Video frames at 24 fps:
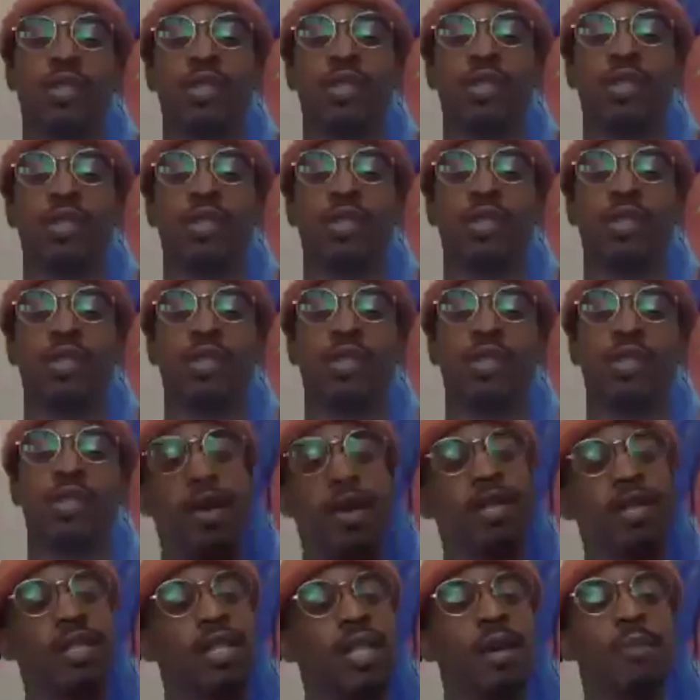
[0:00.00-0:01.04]
the
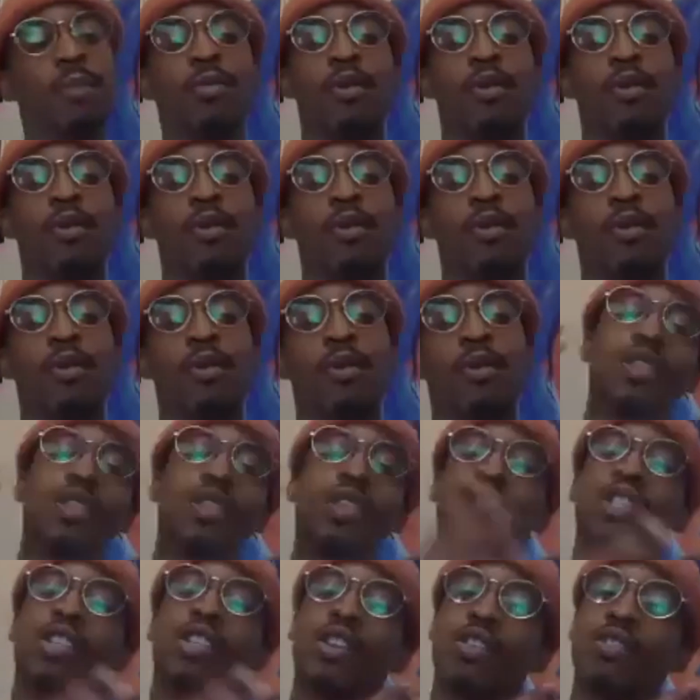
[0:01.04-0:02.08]
upbeat tempo. I'm gonna get you
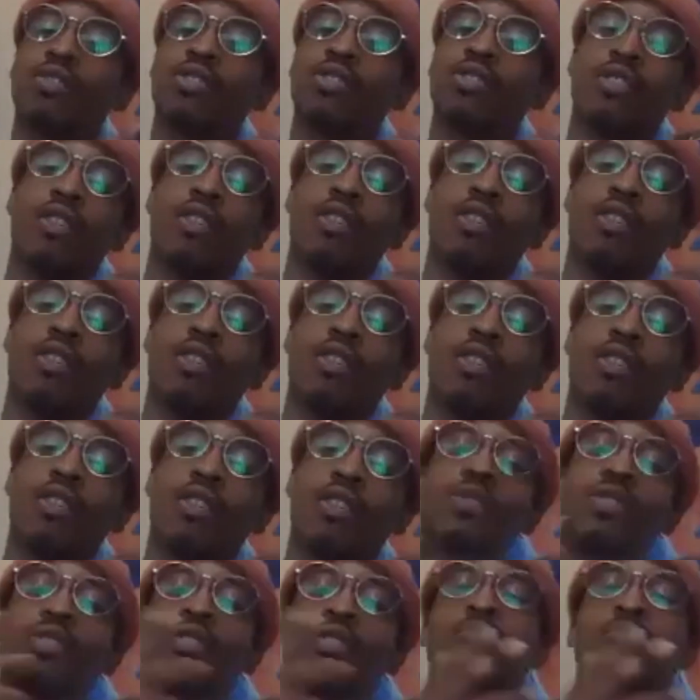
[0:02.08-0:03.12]
with the chill song. I'm gonna
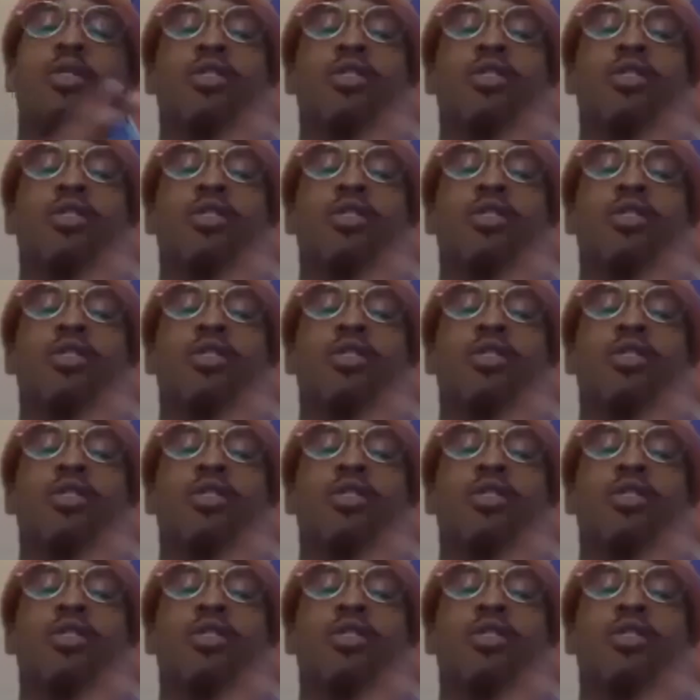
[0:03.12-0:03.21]
get you with the